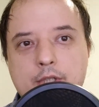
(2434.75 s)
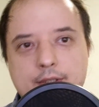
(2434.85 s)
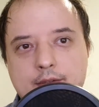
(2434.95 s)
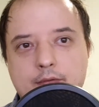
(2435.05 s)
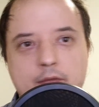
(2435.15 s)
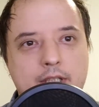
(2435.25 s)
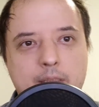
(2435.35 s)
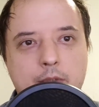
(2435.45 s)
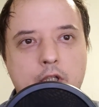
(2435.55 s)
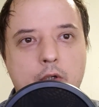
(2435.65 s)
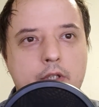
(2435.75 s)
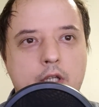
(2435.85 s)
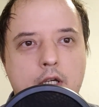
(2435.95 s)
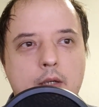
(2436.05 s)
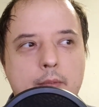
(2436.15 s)
just let me know in the
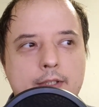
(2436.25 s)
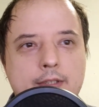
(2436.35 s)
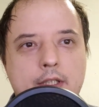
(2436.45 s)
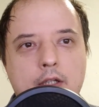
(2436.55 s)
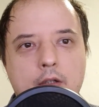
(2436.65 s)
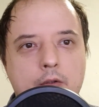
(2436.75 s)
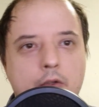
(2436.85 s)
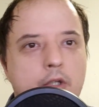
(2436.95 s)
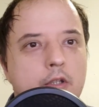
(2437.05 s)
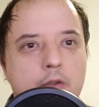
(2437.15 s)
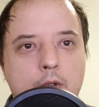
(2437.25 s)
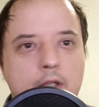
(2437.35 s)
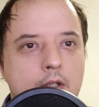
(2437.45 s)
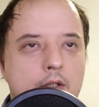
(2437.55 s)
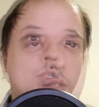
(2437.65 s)
comments and I'll look into it.